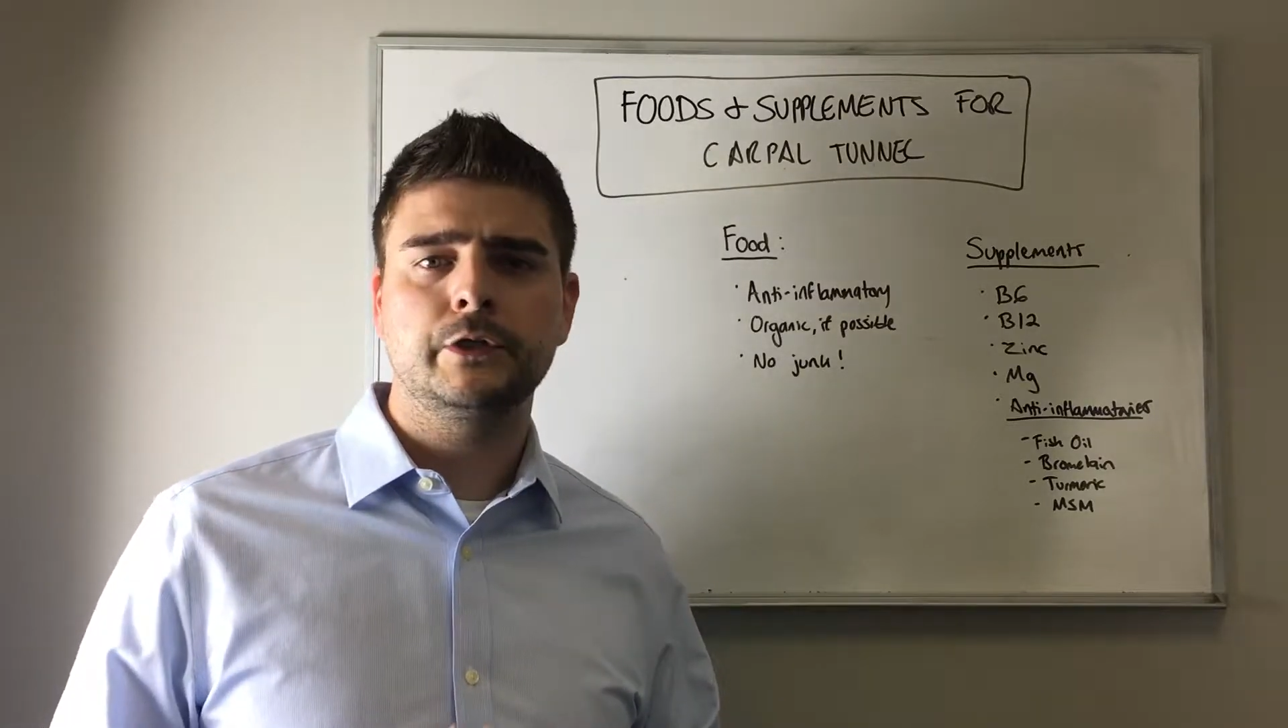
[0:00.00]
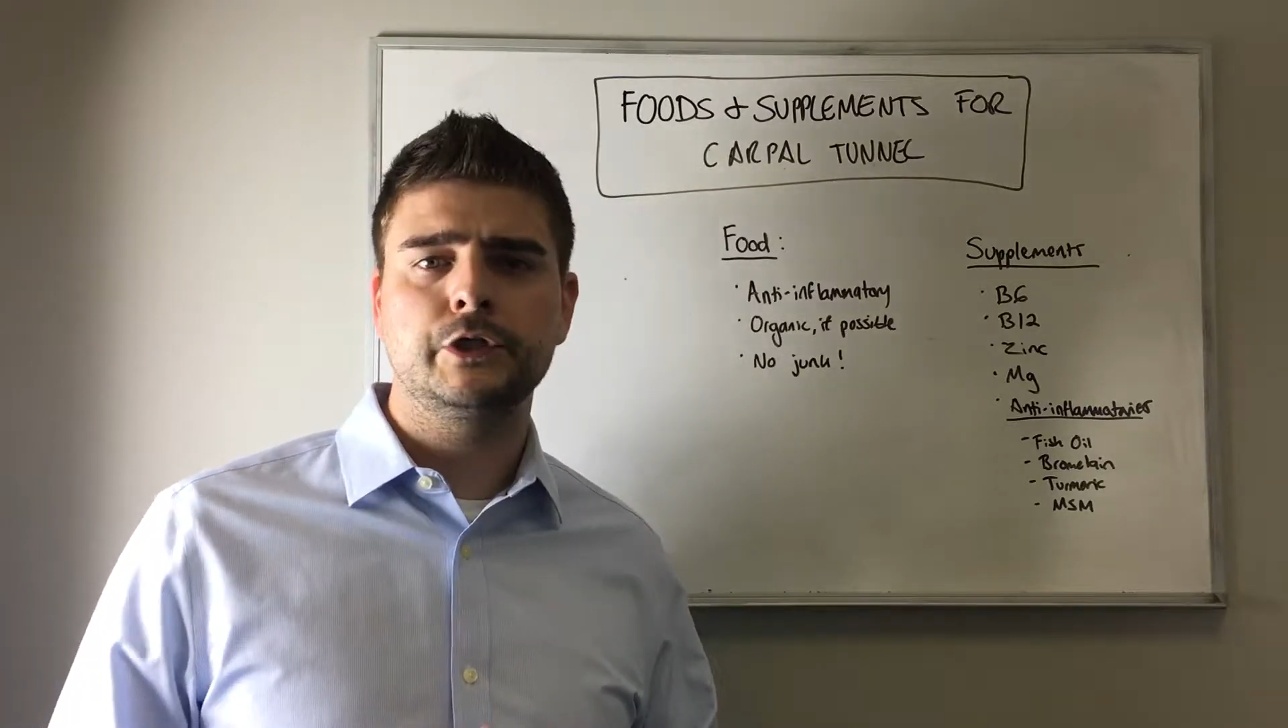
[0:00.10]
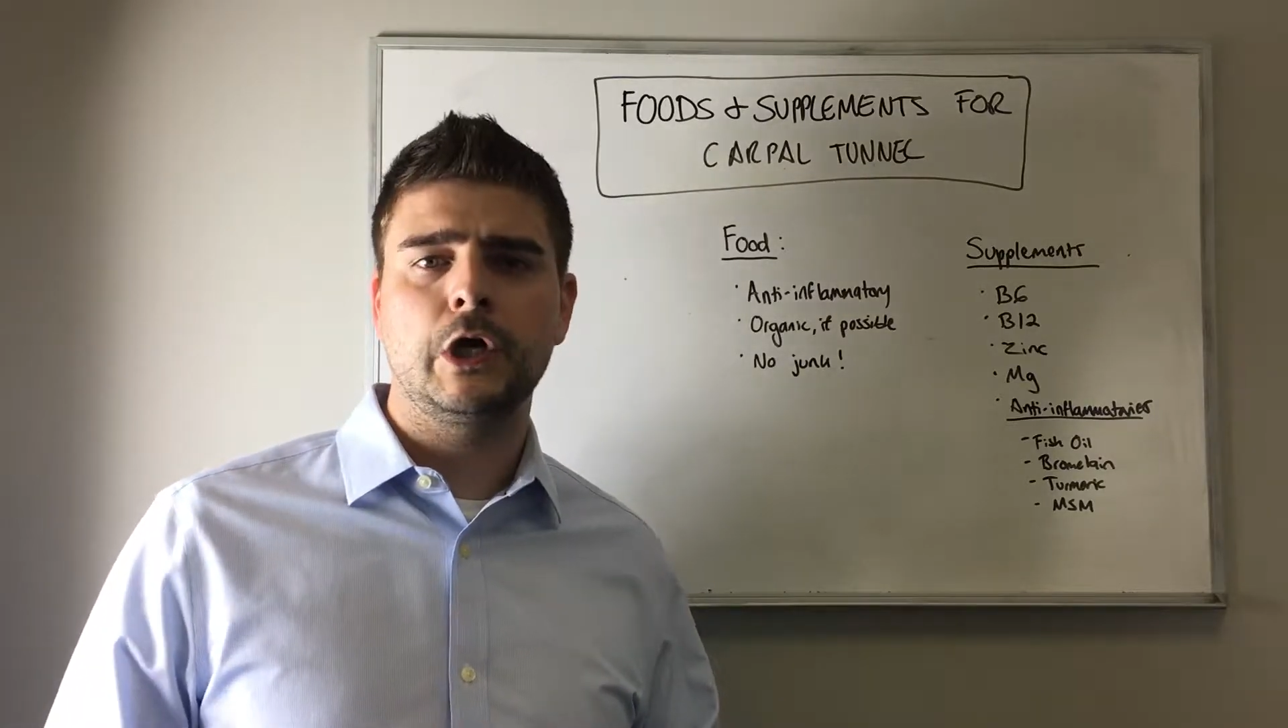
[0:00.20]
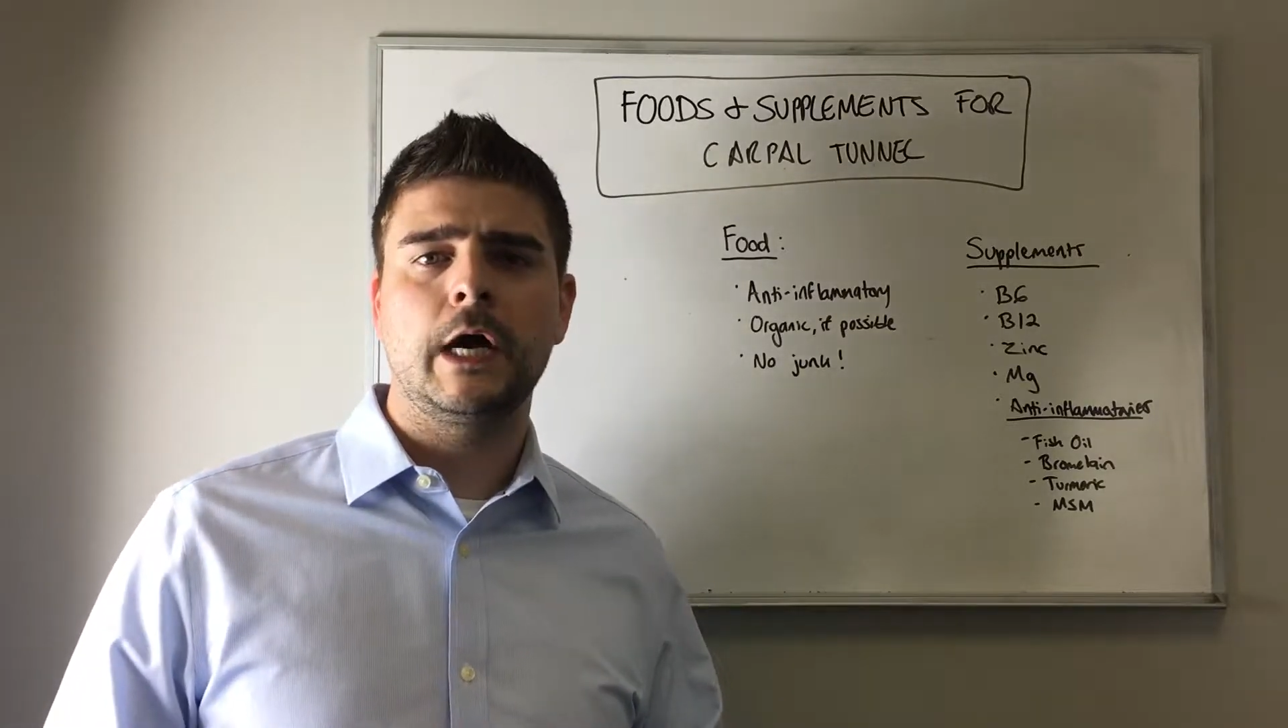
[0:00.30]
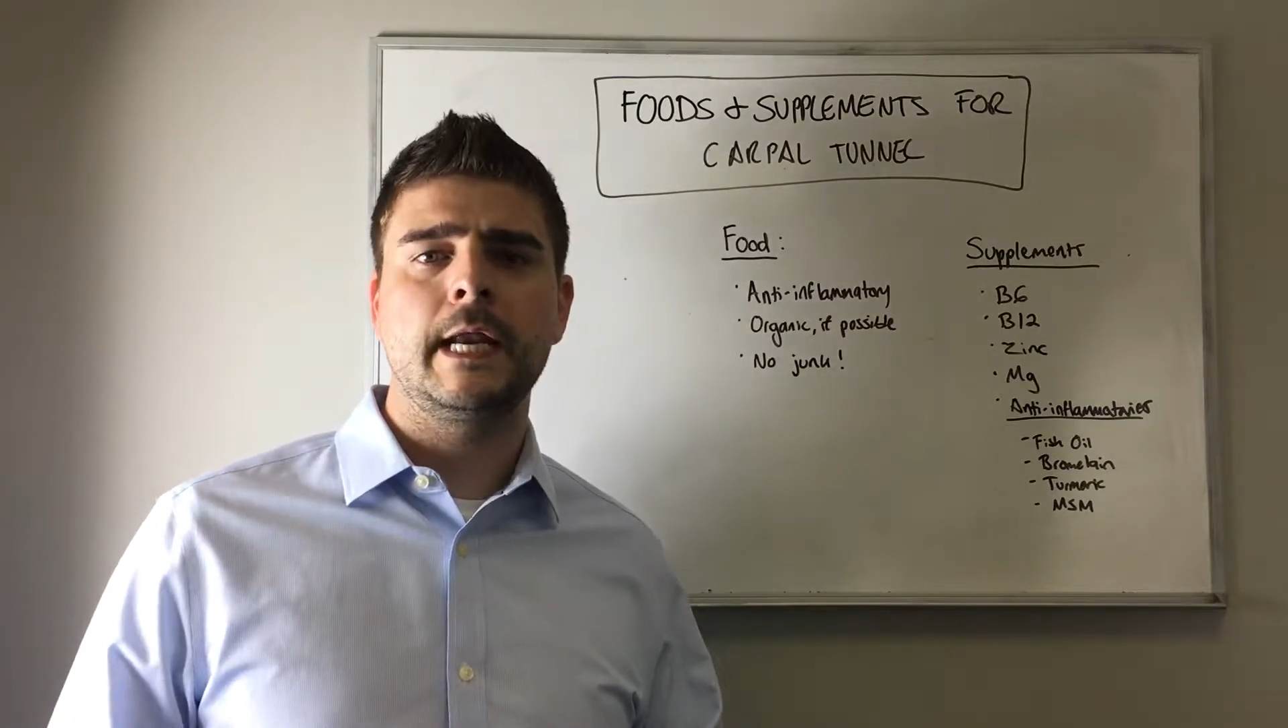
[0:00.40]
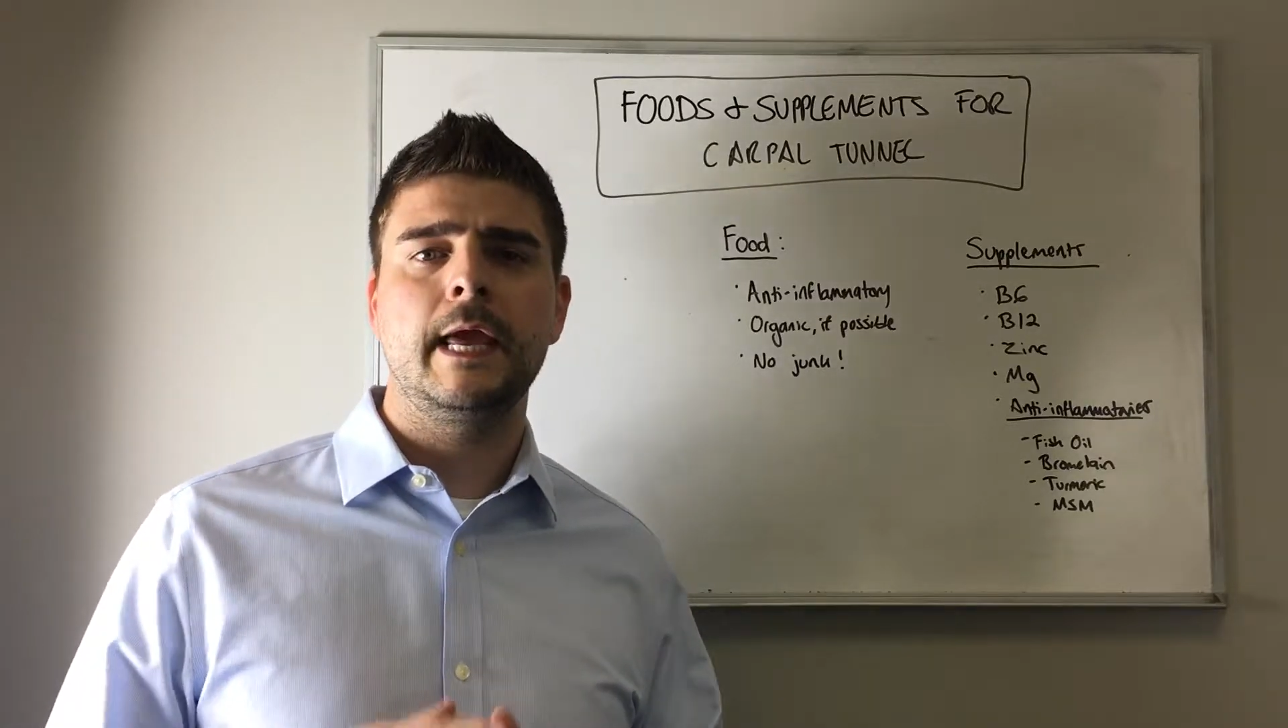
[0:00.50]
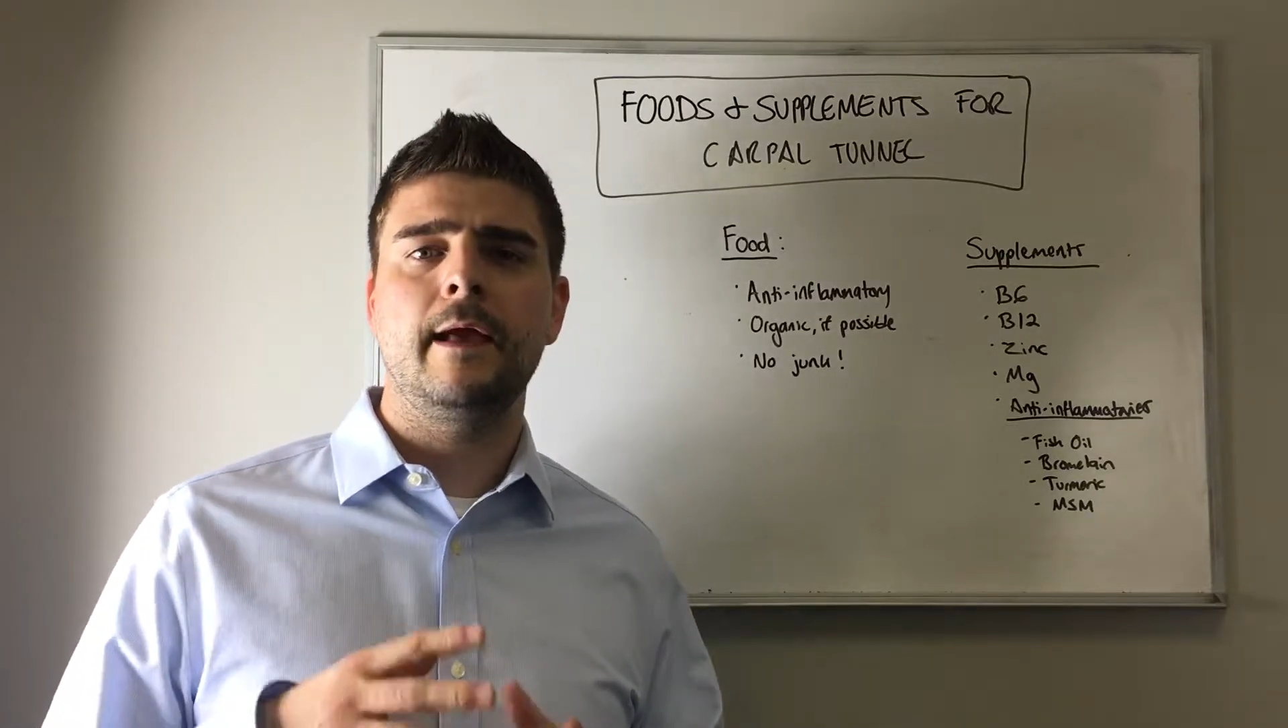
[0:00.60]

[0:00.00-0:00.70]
John